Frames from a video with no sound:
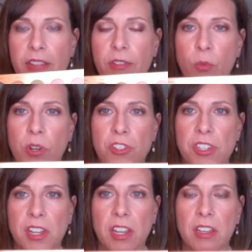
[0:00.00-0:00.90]
If you want
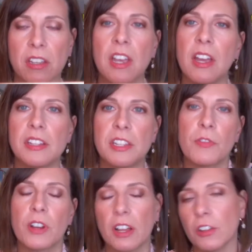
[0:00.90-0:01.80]
just like a, a
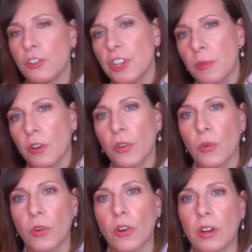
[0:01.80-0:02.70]
different color shimmer
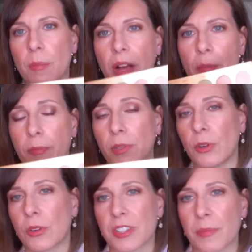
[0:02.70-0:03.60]
or a pop of
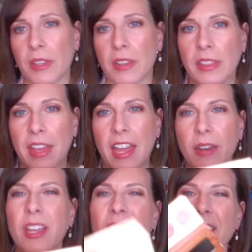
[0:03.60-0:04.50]
blue or something like that.